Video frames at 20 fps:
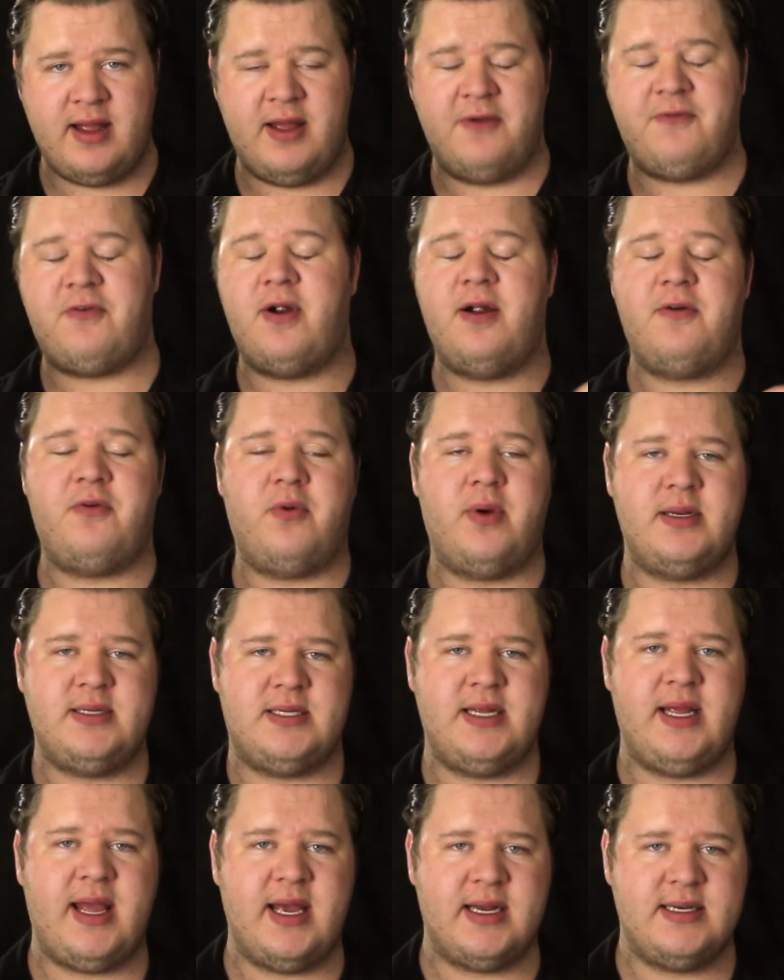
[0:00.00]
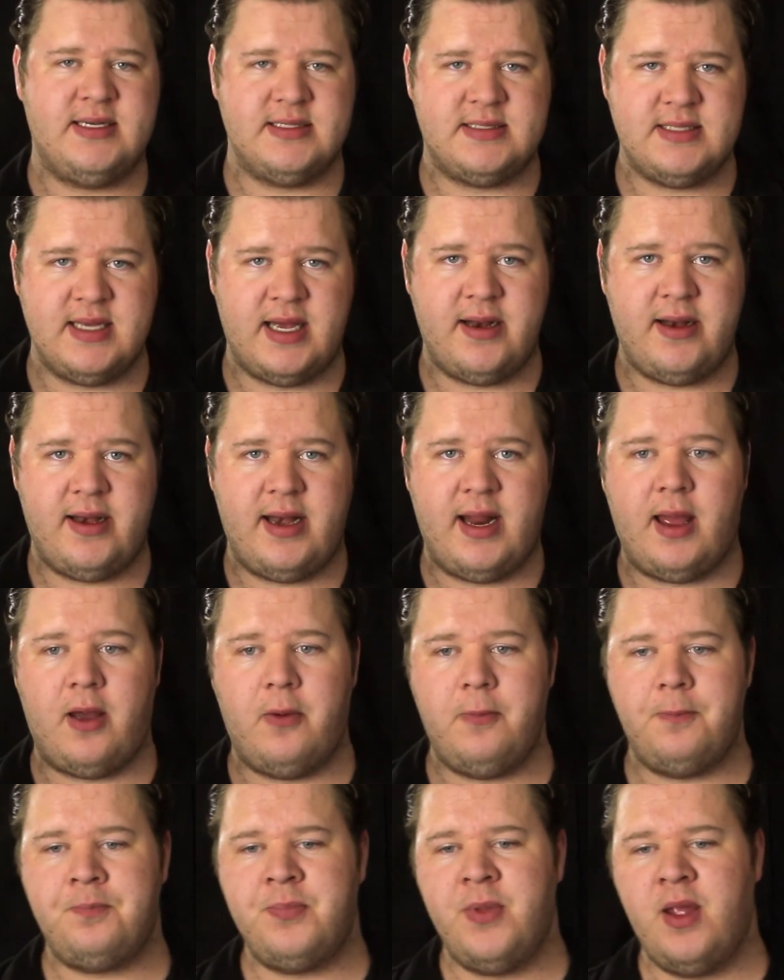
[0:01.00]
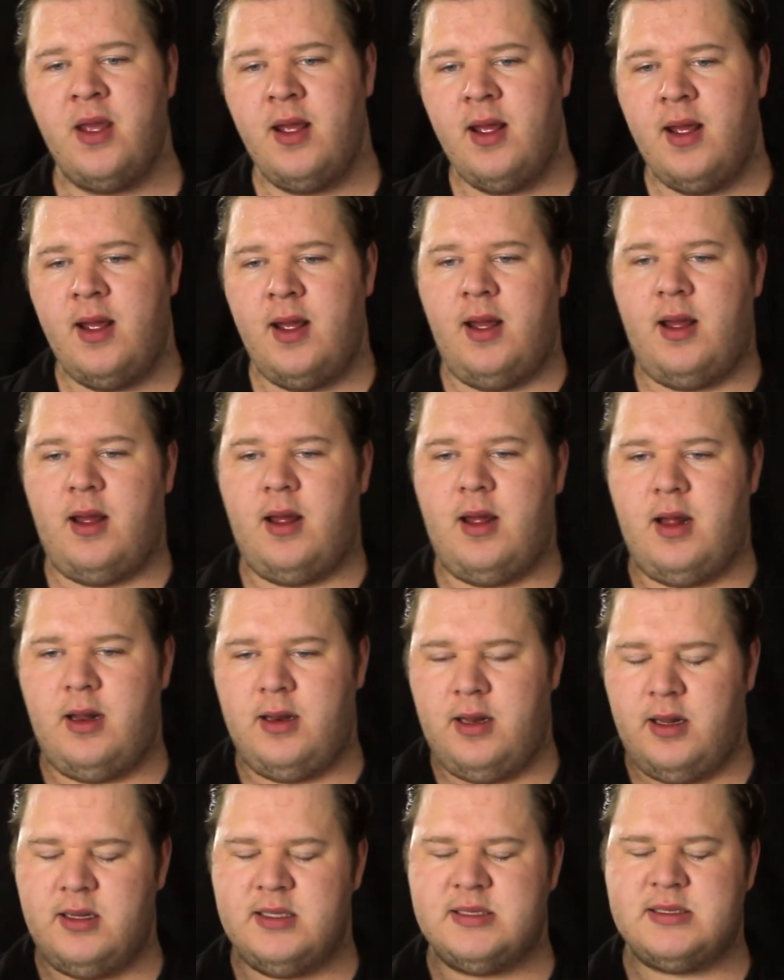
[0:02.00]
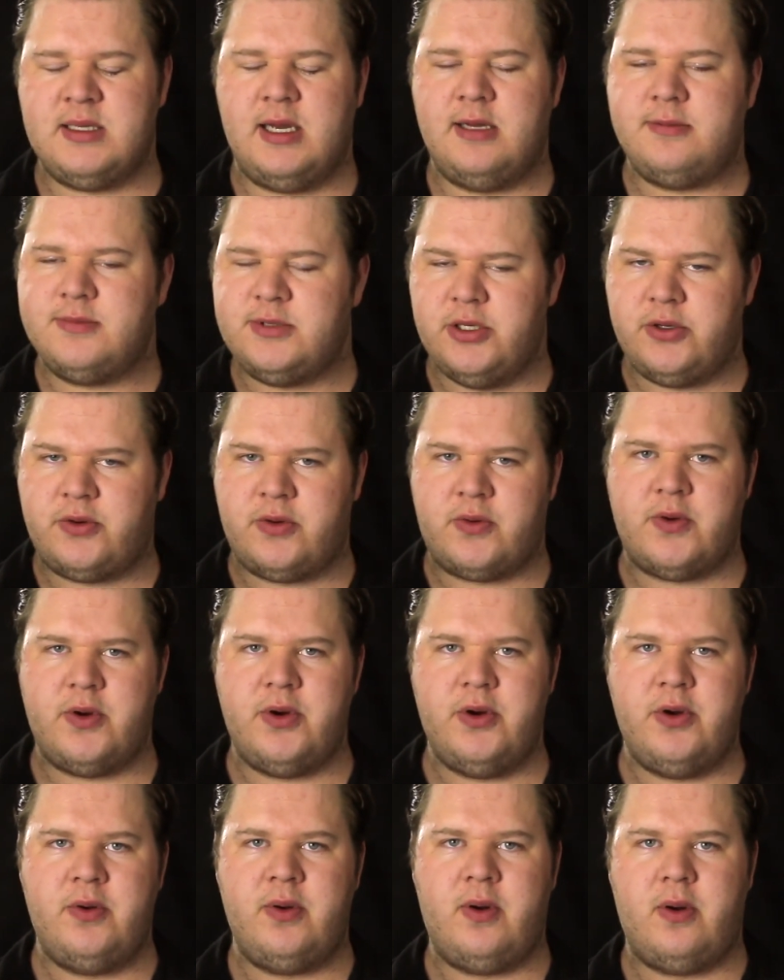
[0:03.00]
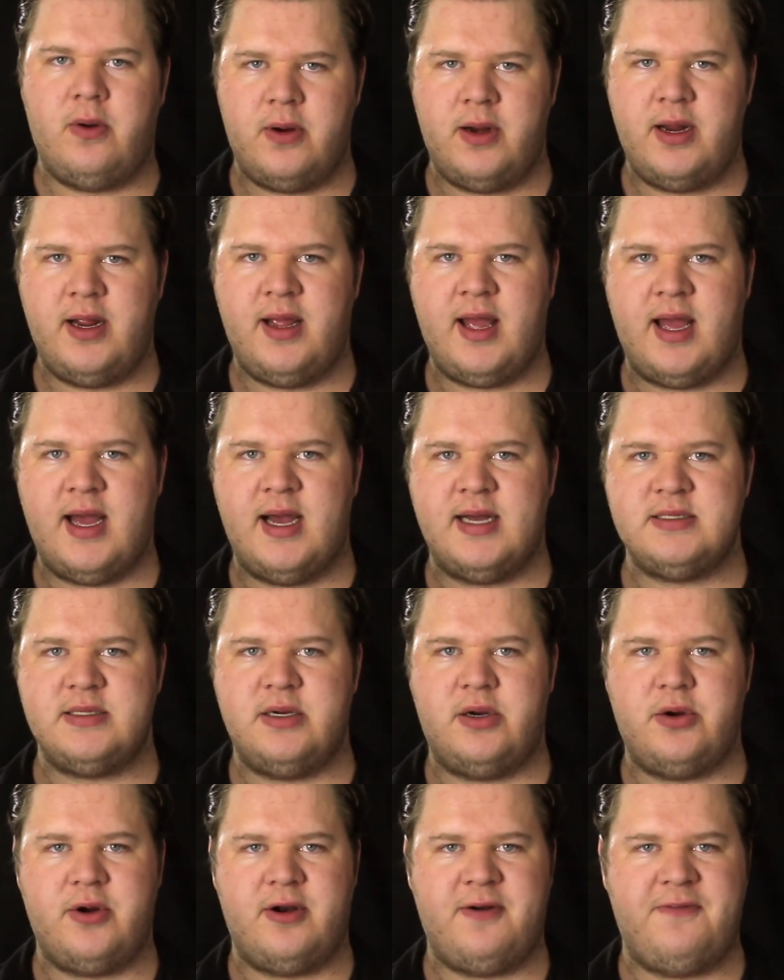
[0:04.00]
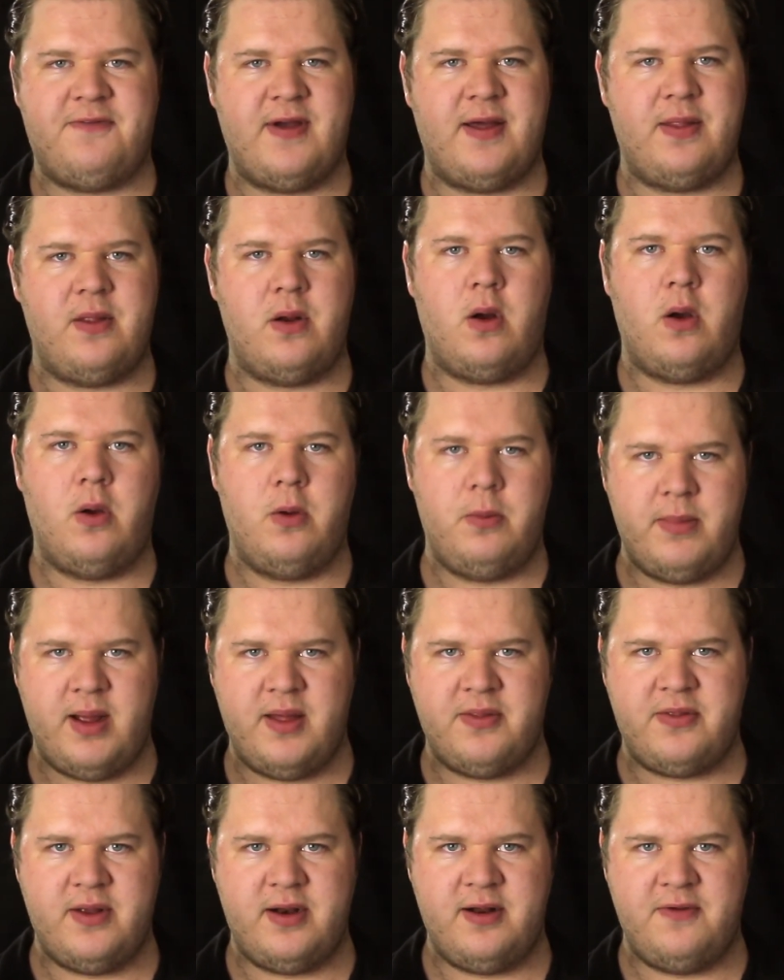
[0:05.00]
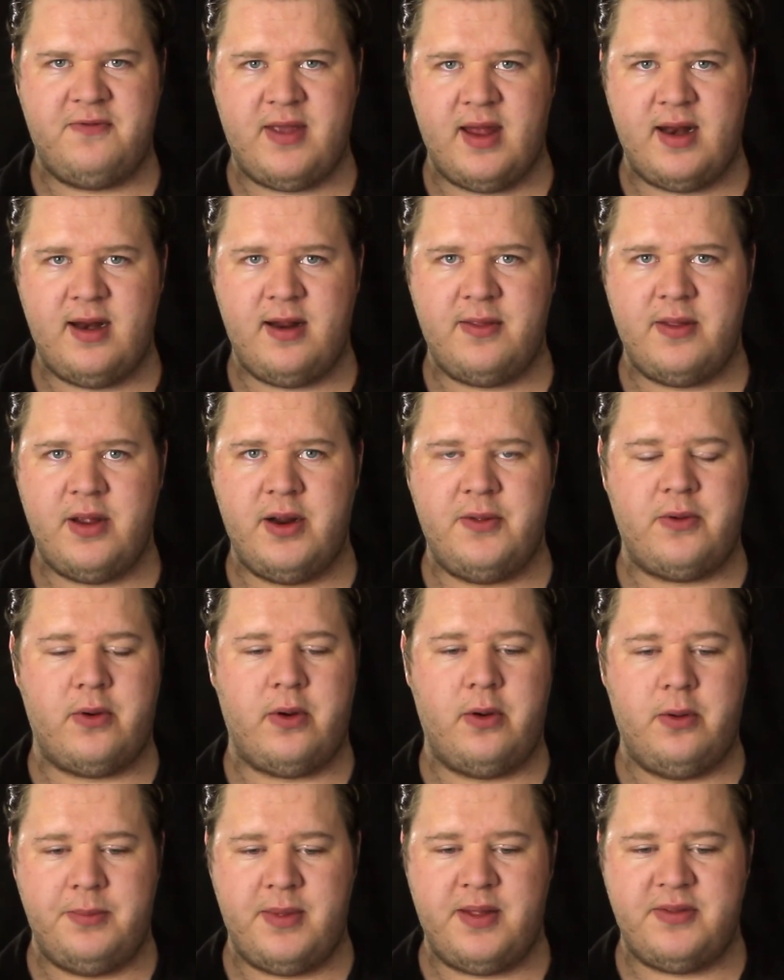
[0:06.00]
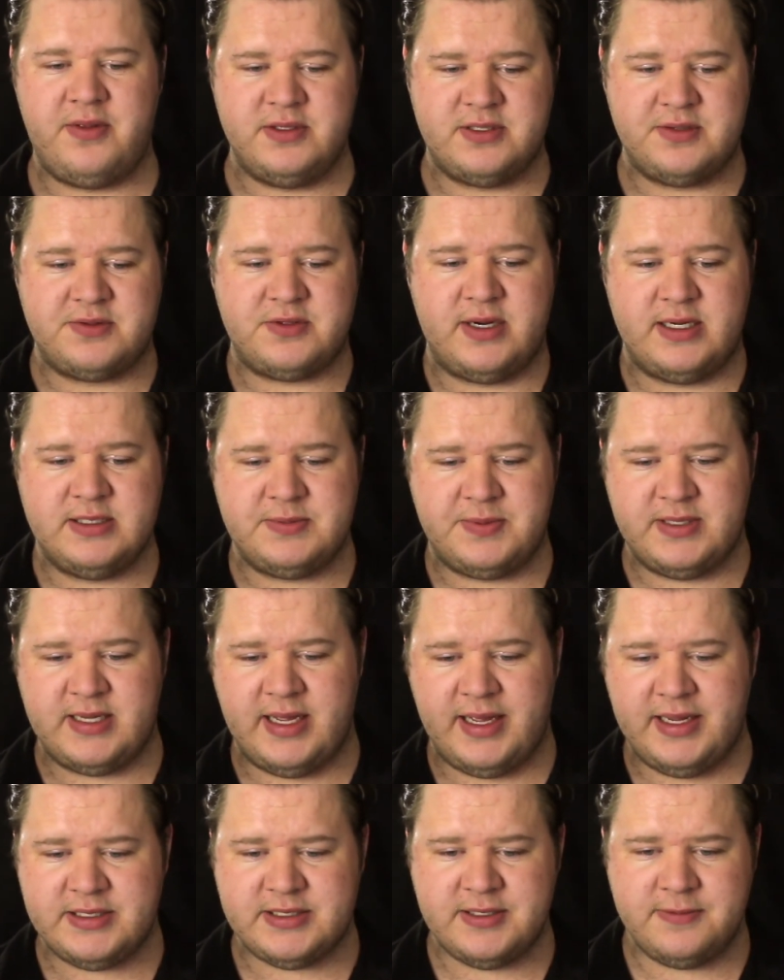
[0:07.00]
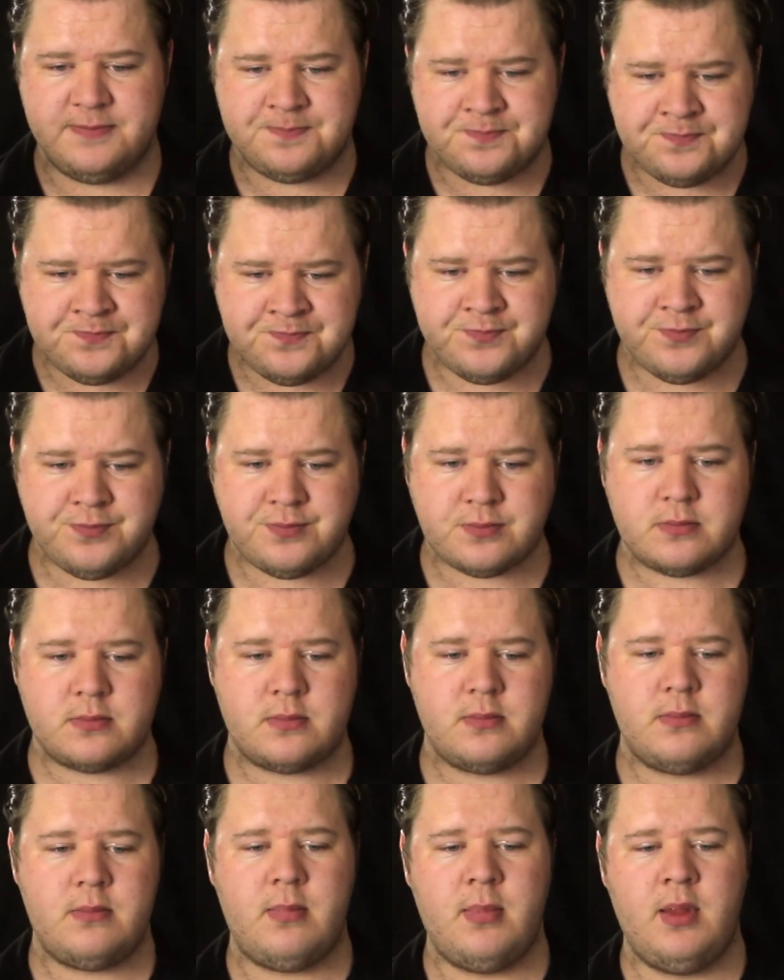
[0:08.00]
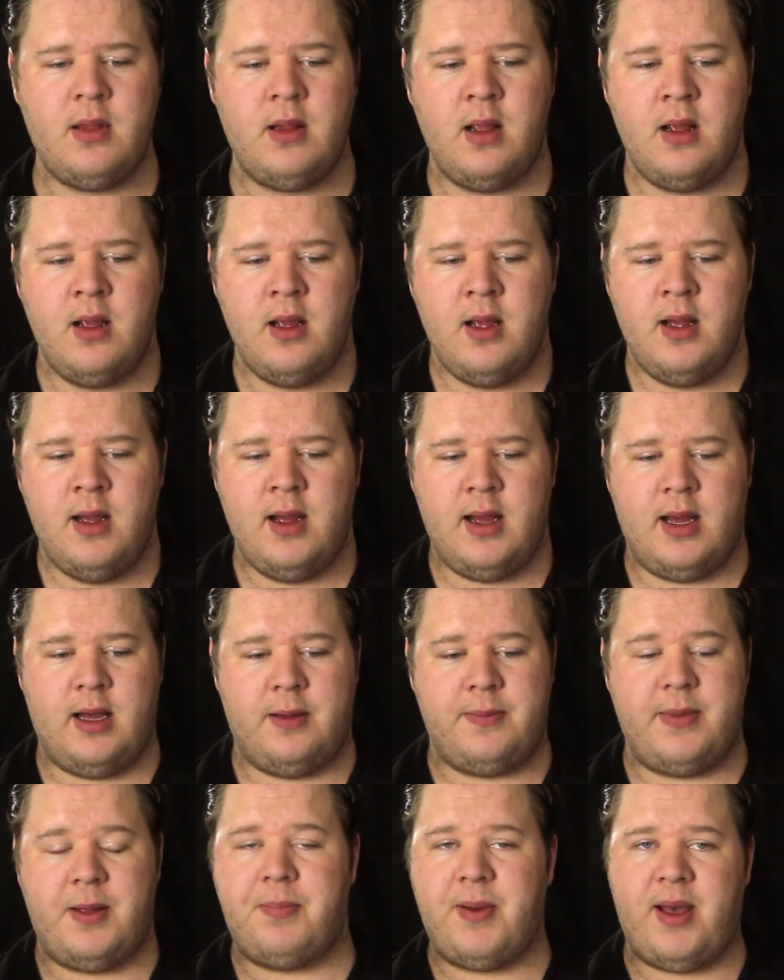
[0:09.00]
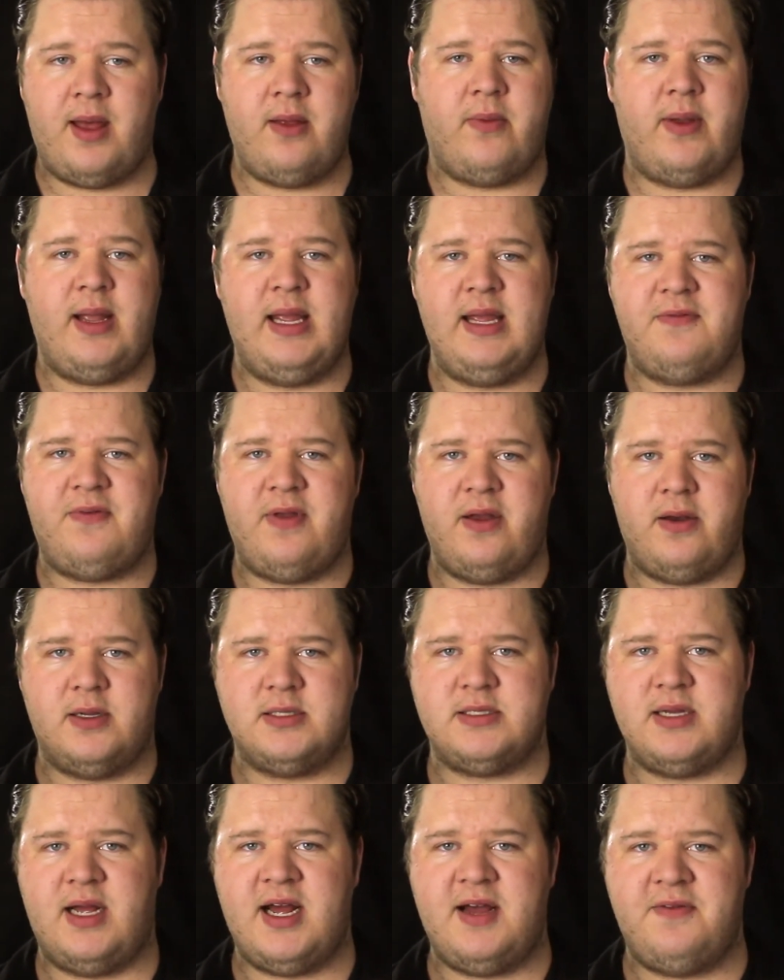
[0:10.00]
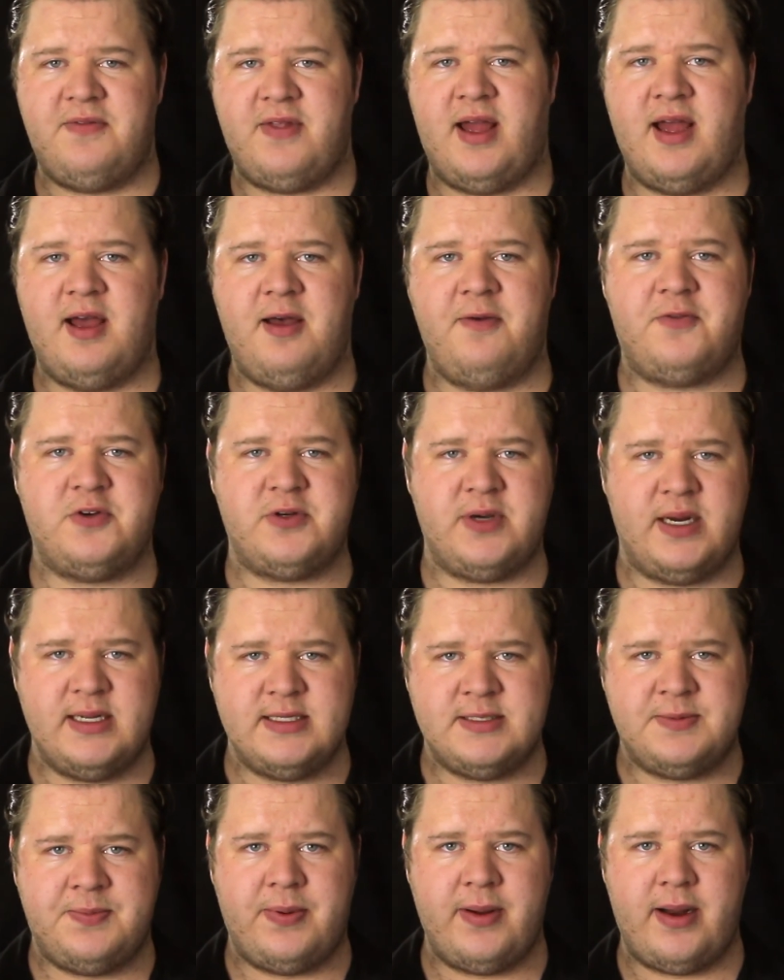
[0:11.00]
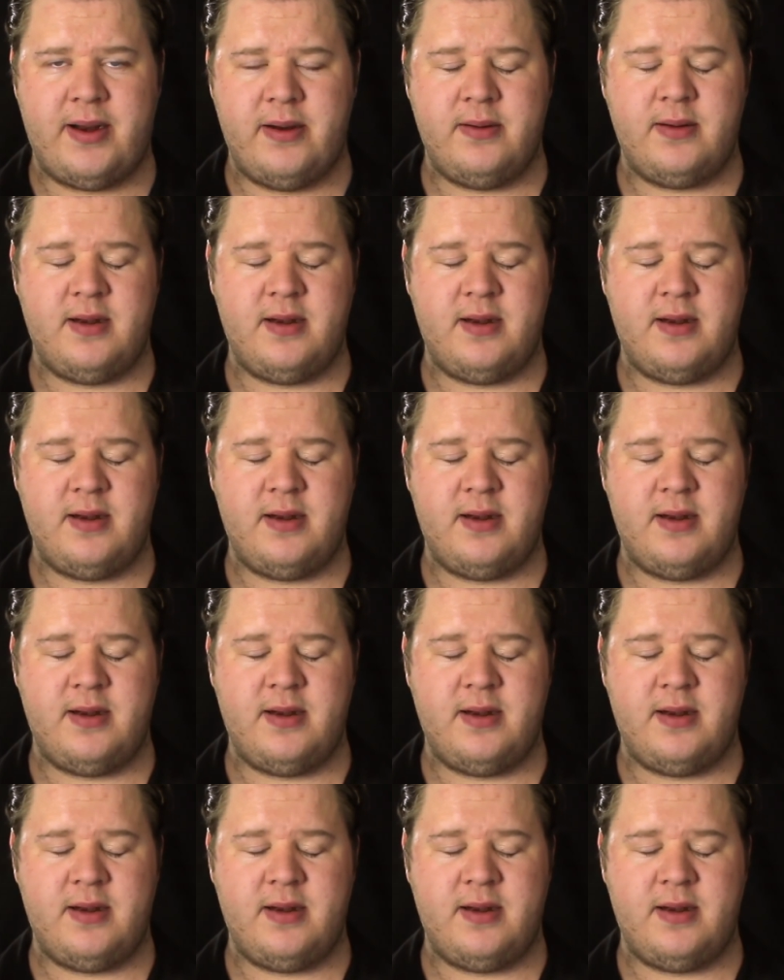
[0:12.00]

for everyone to get to set. Now, a lot of times your crew or your cast are going to find their own method of getting there, their own methods of transportation. And by the way, if you also have to have transport